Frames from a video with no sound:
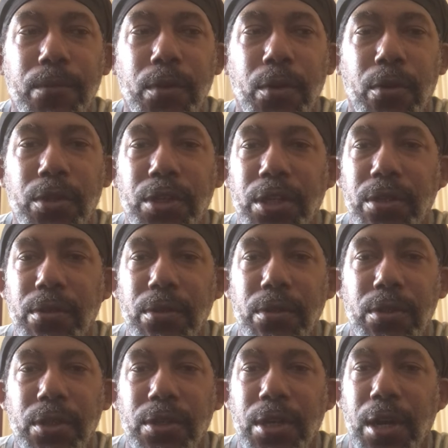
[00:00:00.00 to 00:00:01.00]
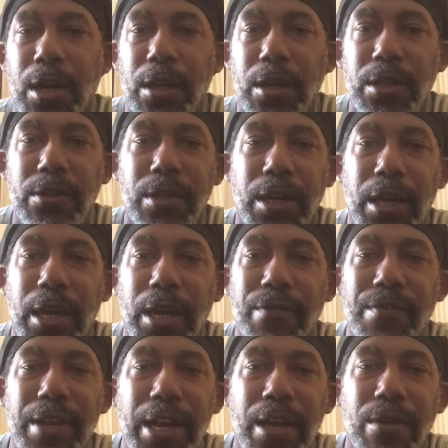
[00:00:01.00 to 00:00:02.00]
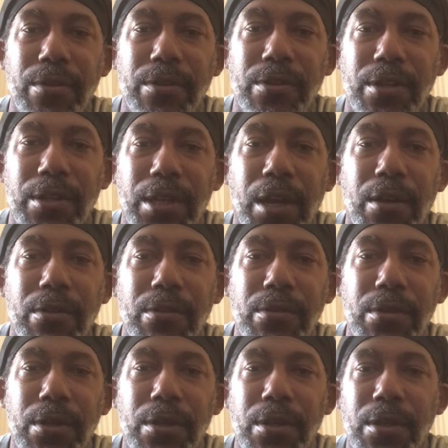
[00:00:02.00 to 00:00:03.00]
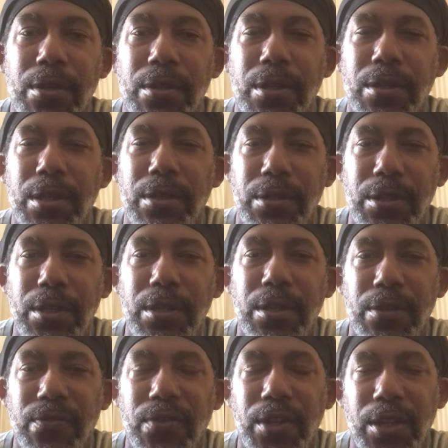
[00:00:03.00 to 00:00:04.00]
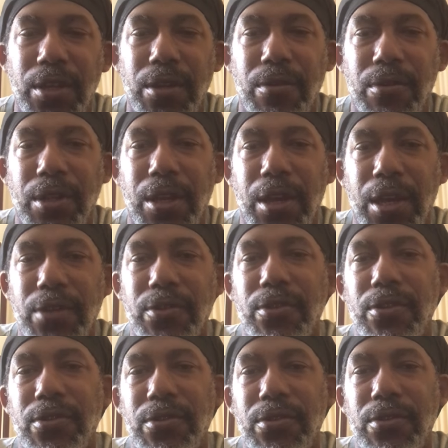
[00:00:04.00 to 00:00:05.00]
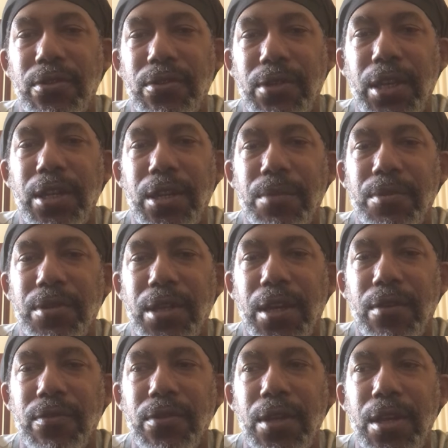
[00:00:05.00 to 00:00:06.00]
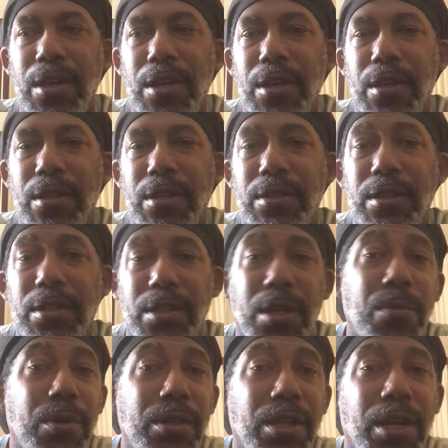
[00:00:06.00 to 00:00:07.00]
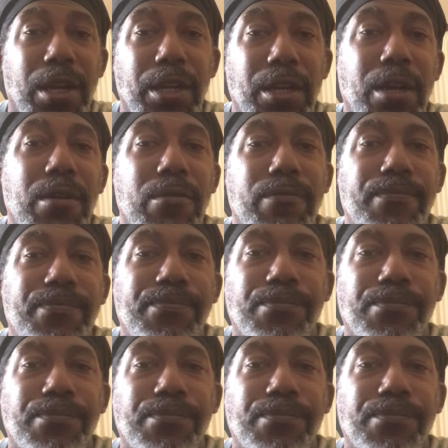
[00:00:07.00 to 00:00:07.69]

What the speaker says: or just colleagues that I have now as an adult, that they see this video and they actually say to themselves, this is someone that I know,